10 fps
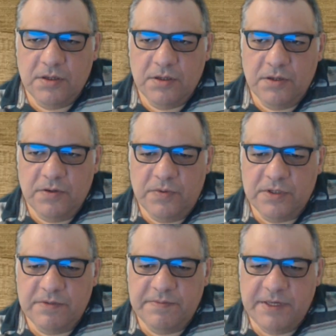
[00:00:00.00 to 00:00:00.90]

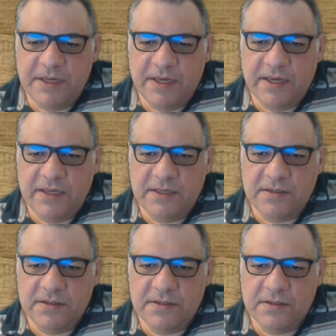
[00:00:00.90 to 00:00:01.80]
Rook
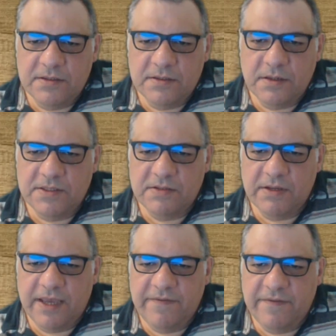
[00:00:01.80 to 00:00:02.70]
b8. Oh, there's
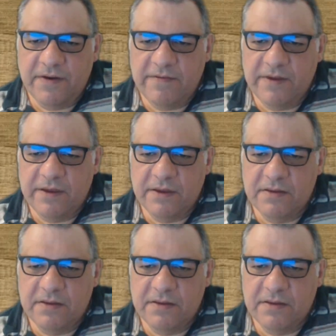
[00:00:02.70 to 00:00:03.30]
knight a5 here.